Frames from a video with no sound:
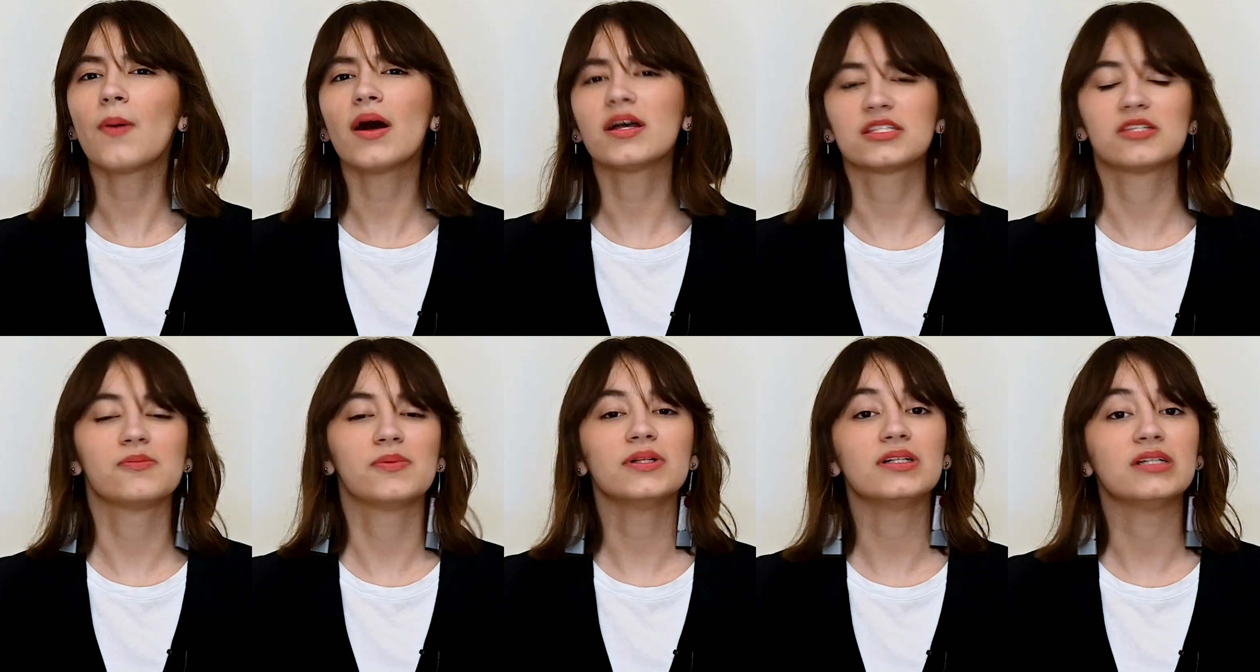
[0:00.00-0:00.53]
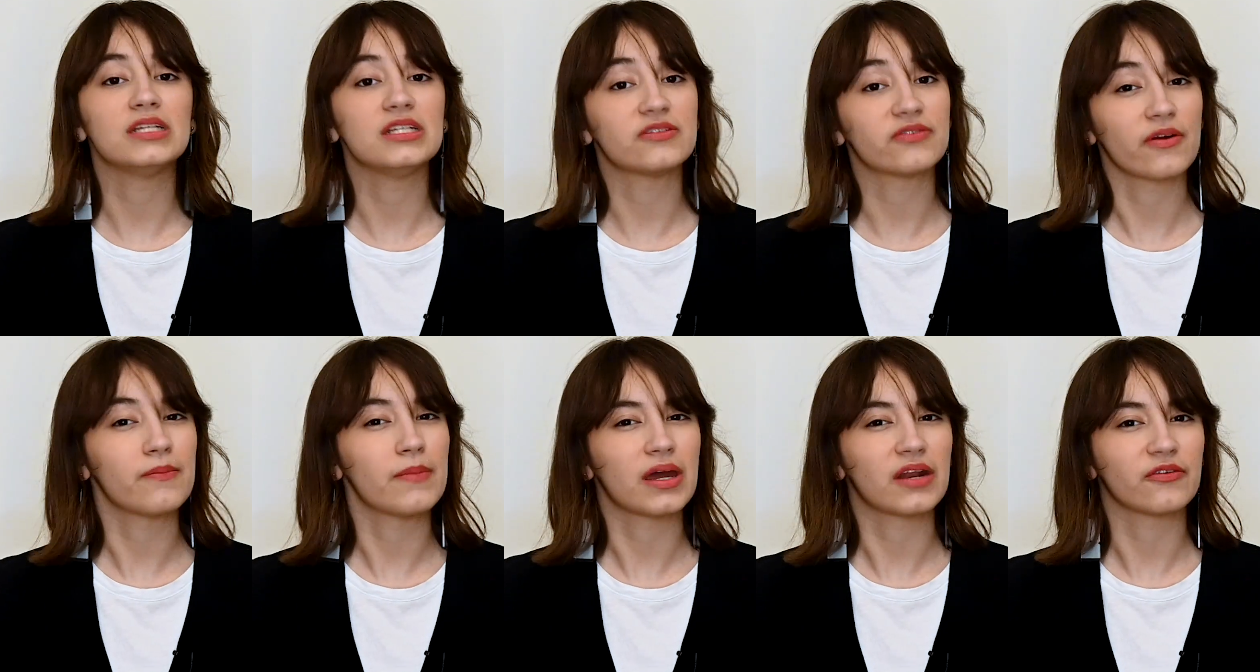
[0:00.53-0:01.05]
possibilities
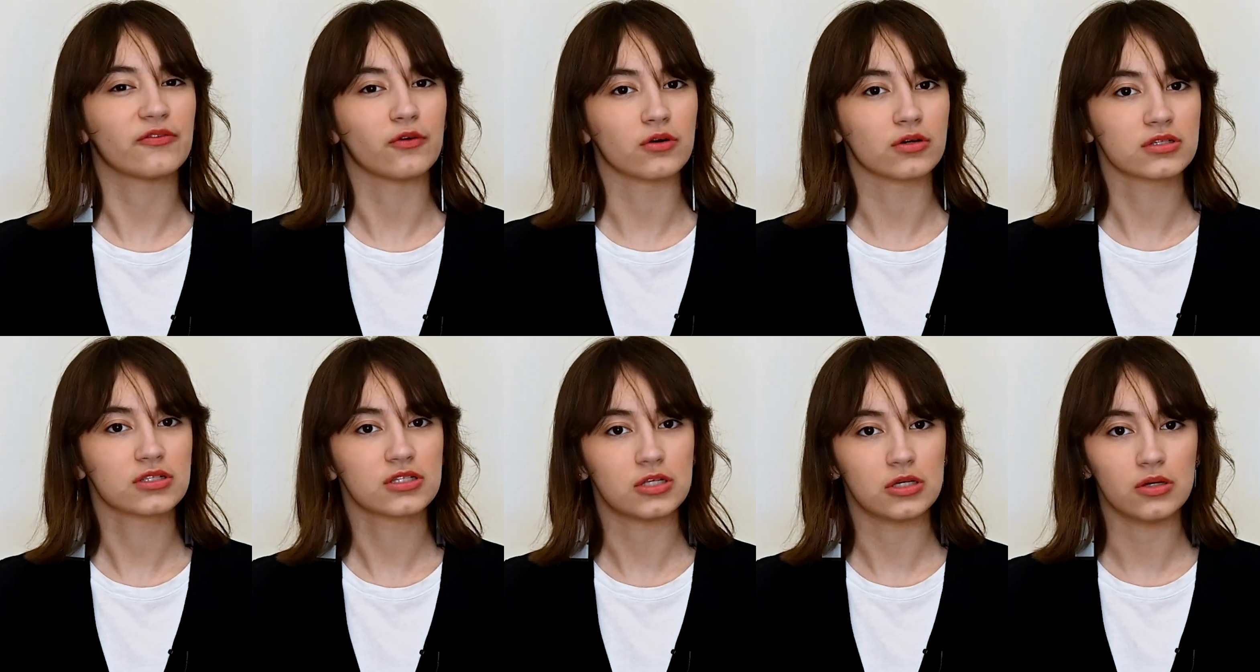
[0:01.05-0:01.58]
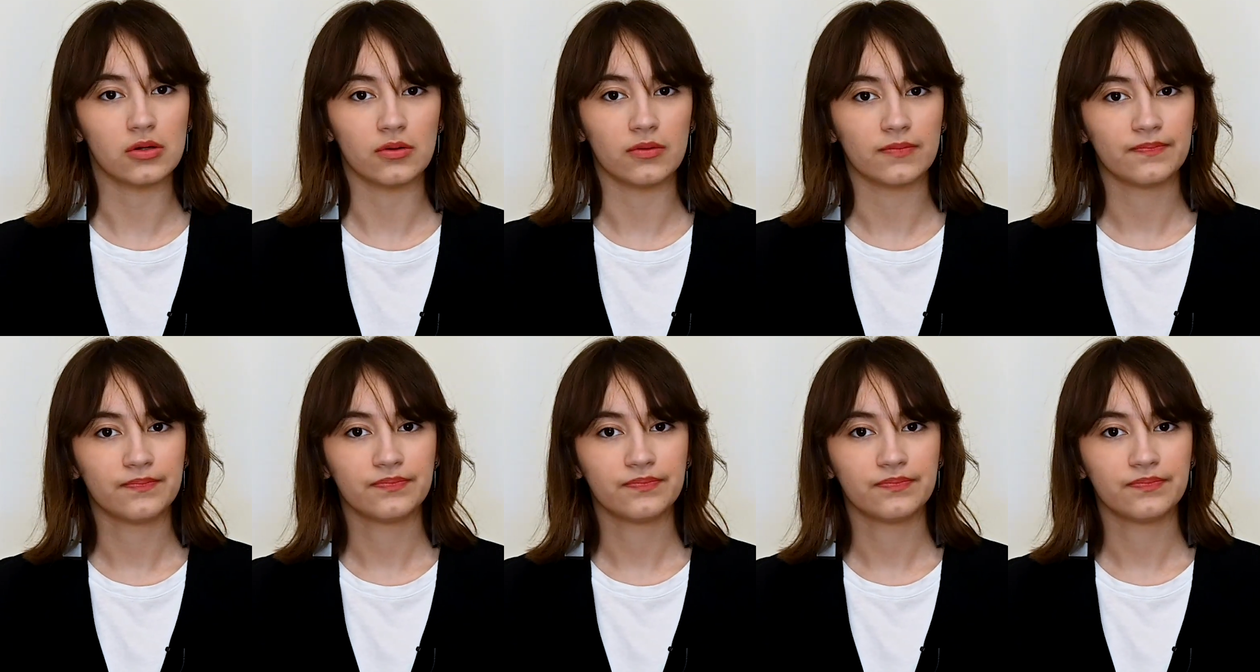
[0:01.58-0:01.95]
for metaphors too.